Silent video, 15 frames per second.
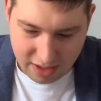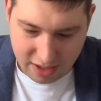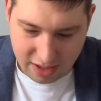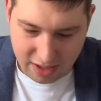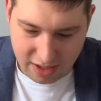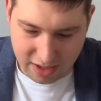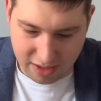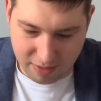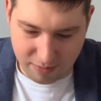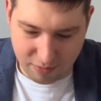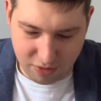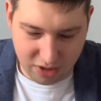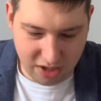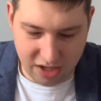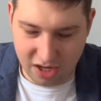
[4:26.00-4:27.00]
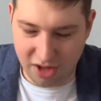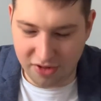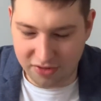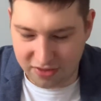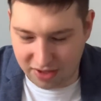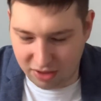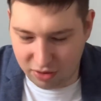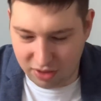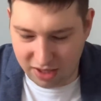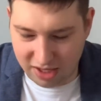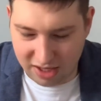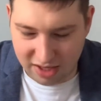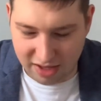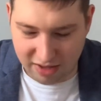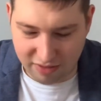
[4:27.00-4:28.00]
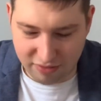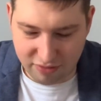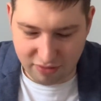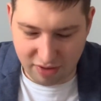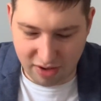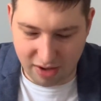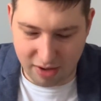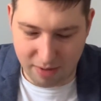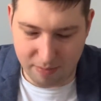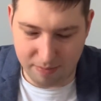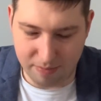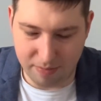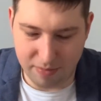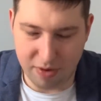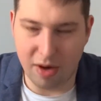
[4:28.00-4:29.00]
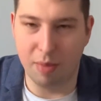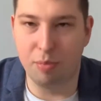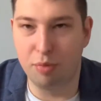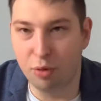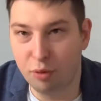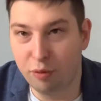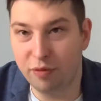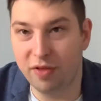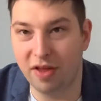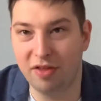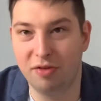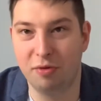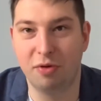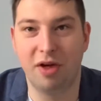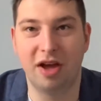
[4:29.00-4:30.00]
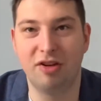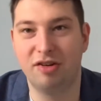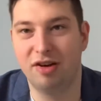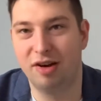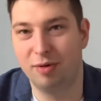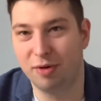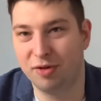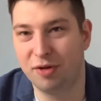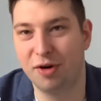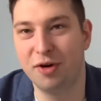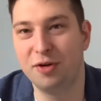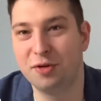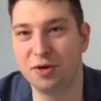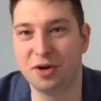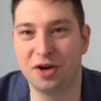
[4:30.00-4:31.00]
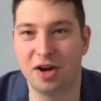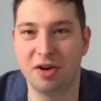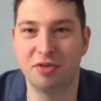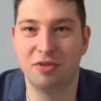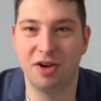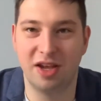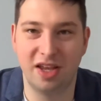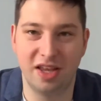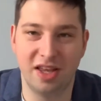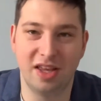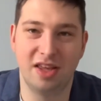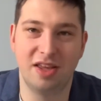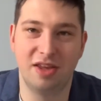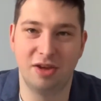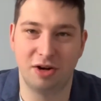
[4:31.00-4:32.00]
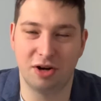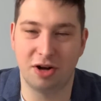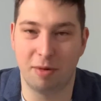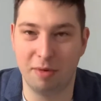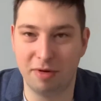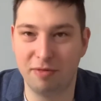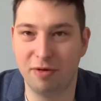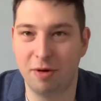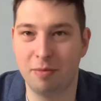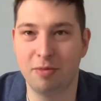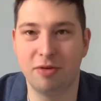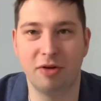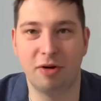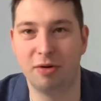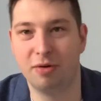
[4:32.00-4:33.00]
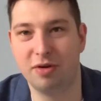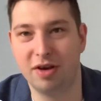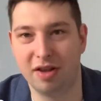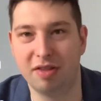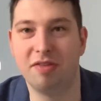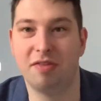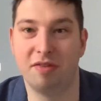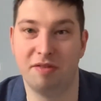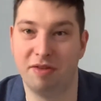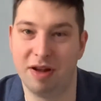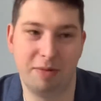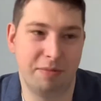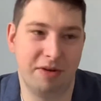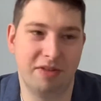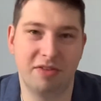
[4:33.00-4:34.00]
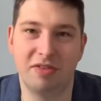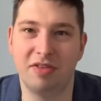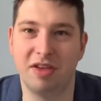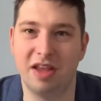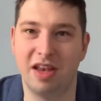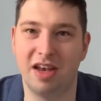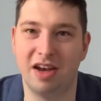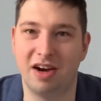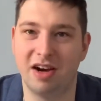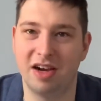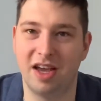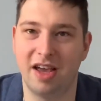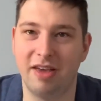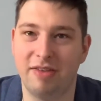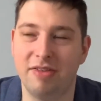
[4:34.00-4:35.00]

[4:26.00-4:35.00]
But another thing you need is a proof that you will actually return to the country you're coming from. So that's the Philippines in our case.